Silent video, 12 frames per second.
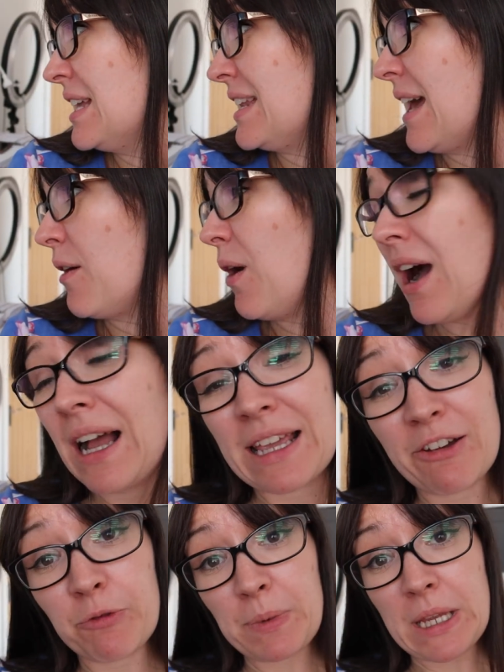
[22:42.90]
Now, I
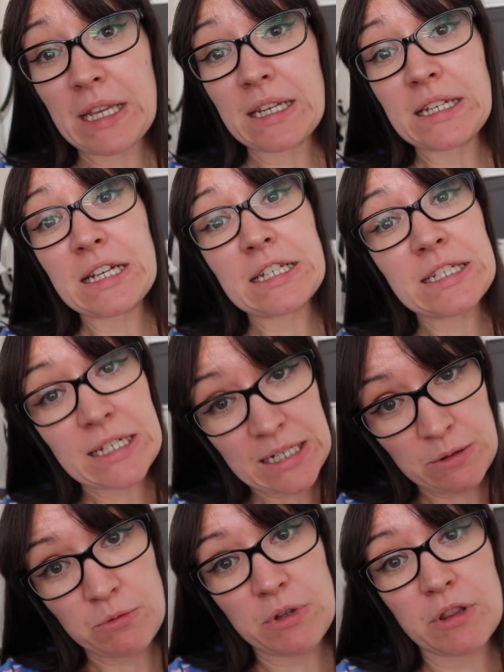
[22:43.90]
have been
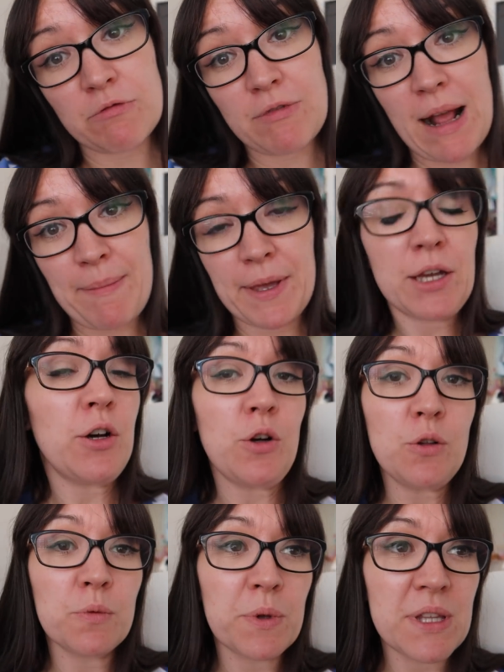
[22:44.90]
down the rabbit
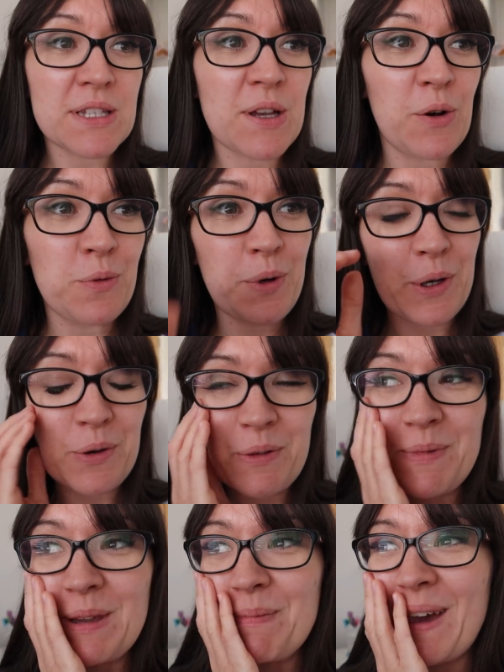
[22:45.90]
hole with this whole work
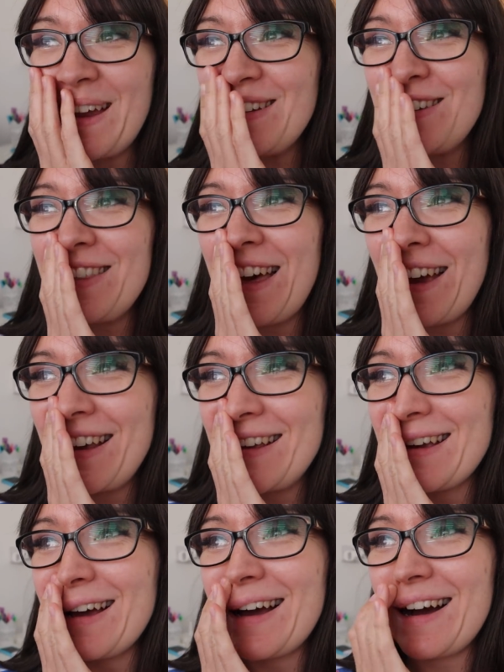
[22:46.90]
with me page thing.